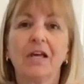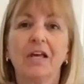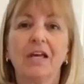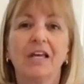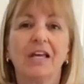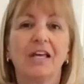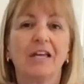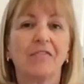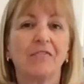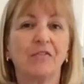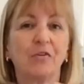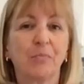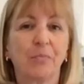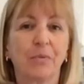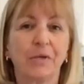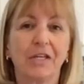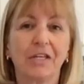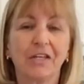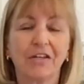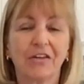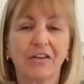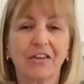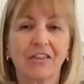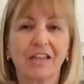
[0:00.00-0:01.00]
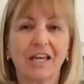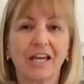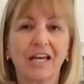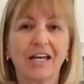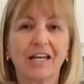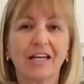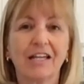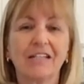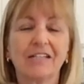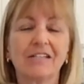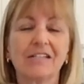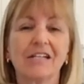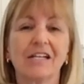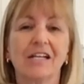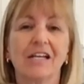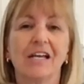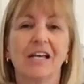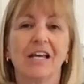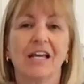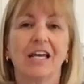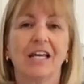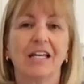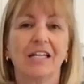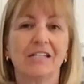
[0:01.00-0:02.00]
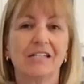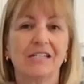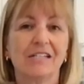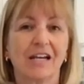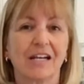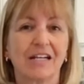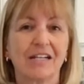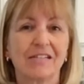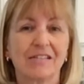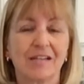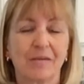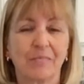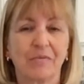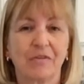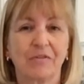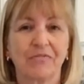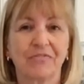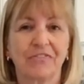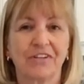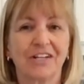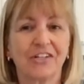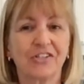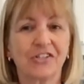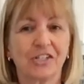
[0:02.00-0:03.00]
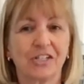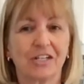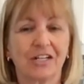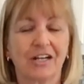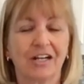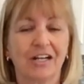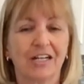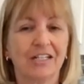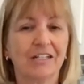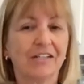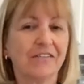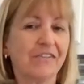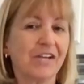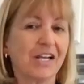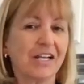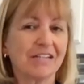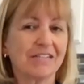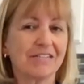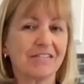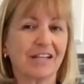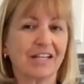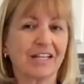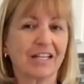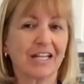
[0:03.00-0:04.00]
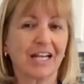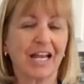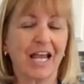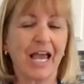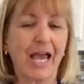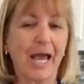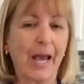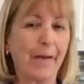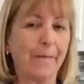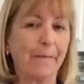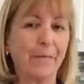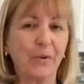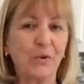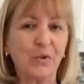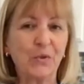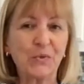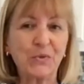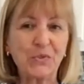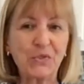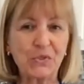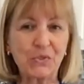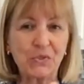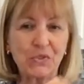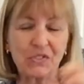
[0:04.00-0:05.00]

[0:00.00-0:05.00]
If you peel that and dice up the flesh, it kind of has like an apple